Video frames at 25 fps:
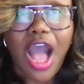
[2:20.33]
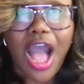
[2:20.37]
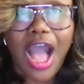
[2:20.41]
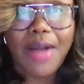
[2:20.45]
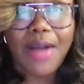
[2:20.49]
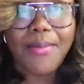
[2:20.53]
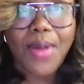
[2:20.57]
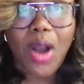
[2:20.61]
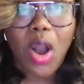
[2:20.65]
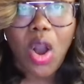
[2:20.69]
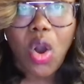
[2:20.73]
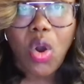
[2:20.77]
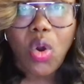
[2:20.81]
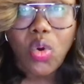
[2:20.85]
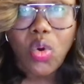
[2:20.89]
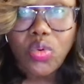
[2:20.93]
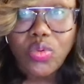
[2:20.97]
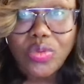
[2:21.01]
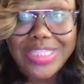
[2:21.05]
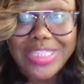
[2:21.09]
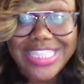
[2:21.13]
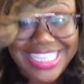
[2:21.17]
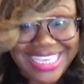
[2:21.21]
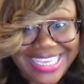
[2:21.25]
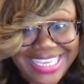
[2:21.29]
I'm
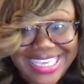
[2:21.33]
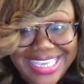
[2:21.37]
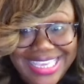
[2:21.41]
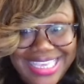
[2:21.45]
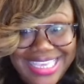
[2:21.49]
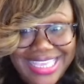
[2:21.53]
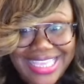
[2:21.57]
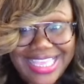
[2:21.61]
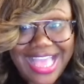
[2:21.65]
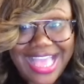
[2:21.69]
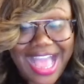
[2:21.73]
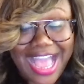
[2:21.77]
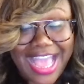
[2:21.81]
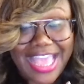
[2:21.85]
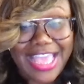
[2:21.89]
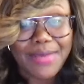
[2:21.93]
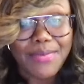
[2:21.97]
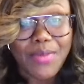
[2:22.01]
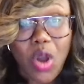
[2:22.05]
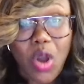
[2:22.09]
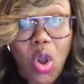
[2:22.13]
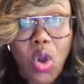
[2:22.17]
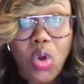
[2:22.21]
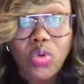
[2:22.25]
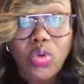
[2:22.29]
only, I
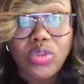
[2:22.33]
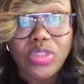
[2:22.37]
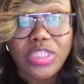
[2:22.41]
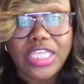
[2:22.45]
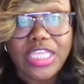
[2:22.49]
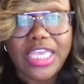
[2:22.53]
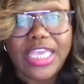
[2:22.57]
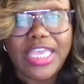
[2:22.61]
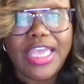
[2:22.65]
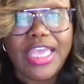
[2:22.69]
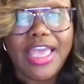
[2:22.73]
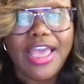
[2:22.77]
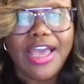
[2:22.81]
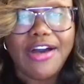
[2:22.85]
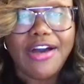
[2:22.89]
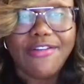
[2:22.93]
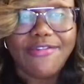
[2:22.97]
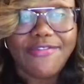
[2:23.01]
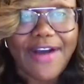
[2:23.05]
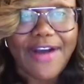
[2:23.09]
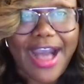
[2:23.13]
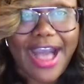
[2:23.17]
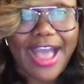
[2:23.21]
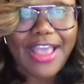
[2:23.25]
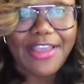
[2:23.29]
am only
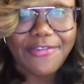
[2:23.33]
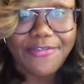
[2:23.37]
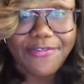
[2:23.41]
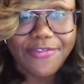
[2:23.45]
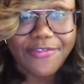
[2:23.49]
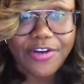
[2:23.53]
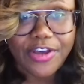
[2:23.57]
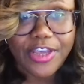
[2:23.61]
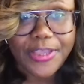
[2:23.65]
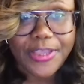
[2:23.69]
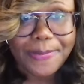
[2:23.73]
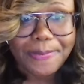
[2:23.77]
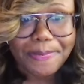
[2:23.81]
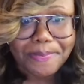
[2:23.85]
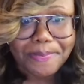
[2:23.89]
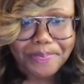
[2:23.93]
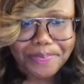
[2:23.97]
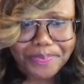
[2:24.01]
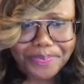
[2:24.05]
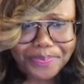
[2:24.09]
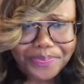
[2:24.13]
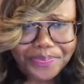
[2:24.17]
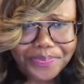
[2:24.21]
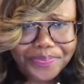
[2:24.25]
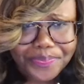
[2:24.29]
five foot
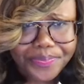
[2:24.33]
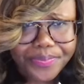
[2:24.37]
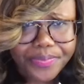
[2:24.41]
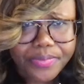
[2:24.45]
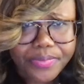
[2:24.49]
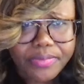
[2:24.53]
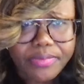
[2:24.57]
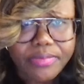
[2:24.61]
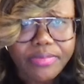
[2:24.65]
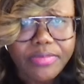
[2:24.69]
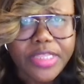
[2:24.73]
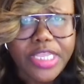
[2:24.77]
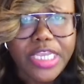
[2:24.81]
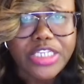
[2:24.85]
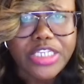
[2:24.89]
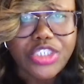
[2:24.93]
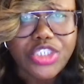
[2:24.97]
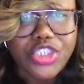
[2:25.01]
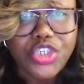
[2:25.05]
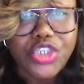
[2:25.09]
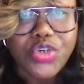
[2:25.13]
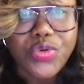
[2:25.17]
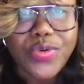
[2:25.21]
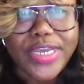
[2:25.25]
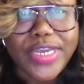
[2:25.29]

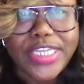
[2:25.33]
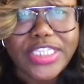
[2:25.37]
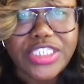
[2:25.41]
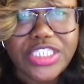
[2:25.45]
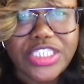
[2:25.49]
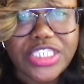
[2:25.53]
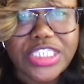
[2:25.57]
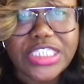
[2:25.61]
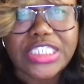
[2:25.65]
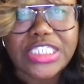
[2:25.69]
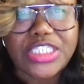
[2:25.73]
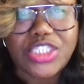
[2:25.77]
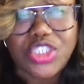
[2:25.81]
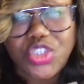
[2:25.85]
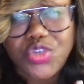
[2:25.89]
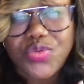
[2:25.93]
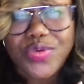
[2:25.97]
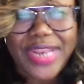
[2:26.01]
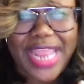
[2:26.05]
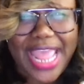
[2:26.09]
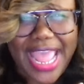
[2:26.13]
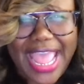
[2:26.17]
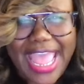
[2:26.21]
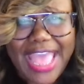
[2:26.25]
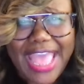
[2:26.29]
two inches, two
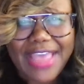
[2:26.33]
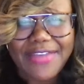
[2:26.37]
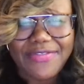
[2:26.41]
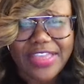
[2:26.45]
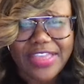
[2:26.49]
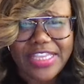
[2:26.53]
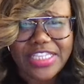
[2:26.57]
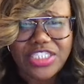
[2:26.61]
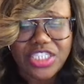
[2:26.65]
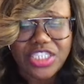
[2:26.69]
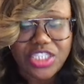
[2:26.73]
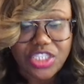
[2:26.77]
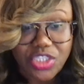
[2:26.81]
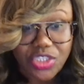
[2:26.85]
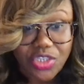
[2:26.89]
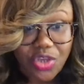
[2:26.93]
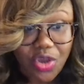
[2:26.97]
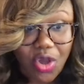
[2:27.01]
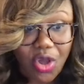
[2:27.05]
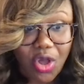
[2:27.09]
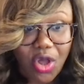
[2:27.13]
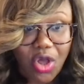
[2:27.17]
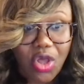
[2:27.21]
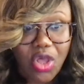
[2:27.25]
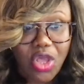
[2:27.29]
and a half inches
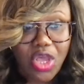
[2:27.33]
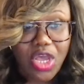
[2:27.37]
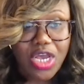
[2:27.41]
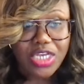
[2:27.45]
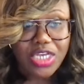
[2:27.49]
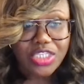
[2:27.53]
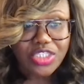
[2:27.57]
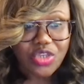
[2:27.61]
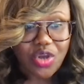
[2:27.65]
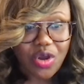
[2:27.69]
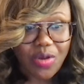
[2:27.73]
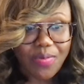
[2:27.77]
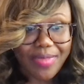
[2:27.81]
tall. So